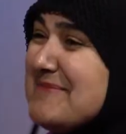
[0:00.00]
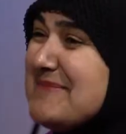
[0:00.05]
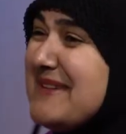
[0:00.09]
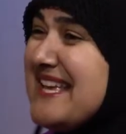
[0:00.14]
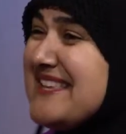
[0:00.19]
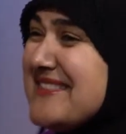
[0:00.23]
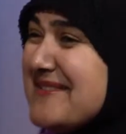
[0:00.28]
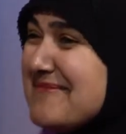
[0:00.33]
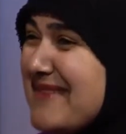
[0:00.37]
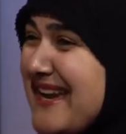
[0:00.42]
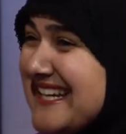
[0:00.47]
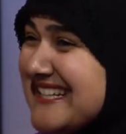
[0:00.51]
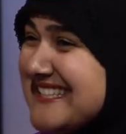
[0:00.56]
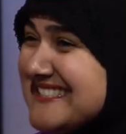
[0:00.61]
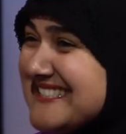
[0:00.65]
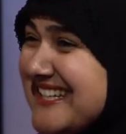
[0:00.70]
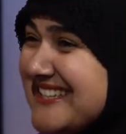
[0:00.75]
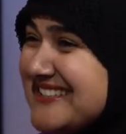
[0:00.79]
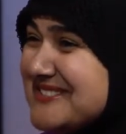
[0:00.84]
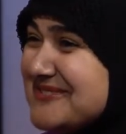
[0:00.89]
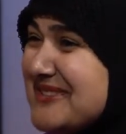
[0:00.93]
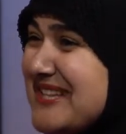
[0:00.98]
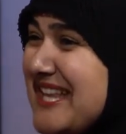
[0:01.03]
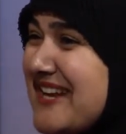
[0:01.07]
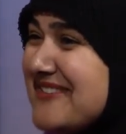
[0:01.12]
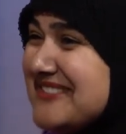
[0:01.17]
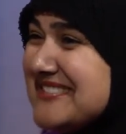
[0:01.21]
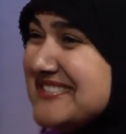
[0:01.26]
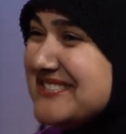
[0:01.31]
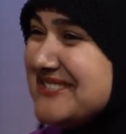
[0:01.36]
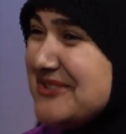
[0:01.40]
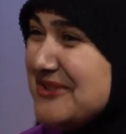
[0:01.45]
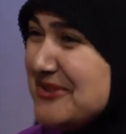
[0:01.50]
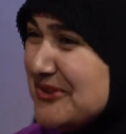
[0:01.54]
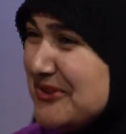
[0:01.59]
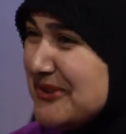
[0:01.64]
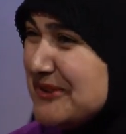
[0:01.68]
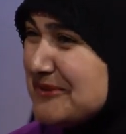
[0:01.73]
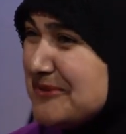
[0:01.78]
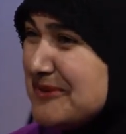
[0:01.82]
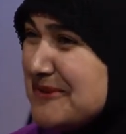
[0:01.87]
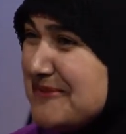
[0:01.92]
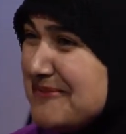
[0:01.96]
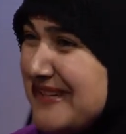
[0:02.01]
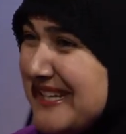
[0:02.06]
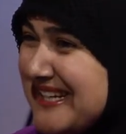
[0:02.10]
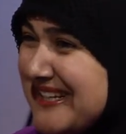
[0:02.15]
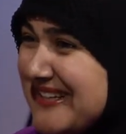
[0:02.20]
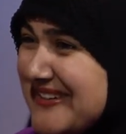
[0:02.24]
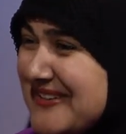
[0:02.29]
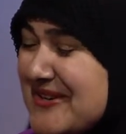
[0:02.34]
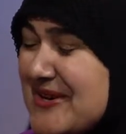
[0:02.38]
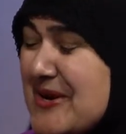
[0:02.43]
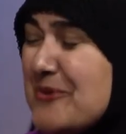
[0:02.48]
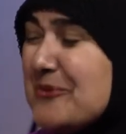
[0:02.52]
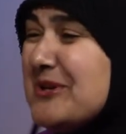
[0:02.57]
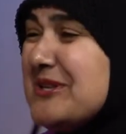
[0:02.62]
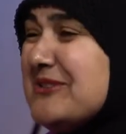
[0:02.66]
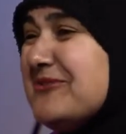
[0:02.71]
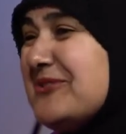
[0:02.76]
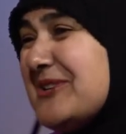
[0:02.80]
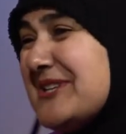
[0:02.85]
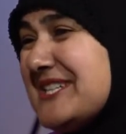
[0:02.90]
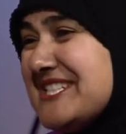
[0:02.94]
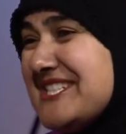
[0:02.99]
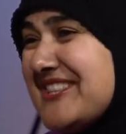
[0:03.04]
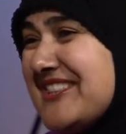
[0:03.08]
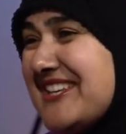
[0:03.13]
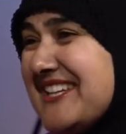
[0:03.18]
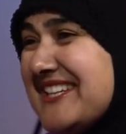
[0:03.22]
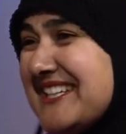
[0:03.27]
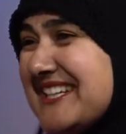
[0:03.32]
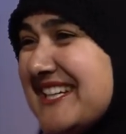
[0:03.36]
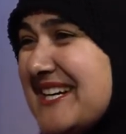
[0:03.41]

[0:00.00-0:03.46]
play, The Mecca Tales, will have its New York premiere with Voyage Theatre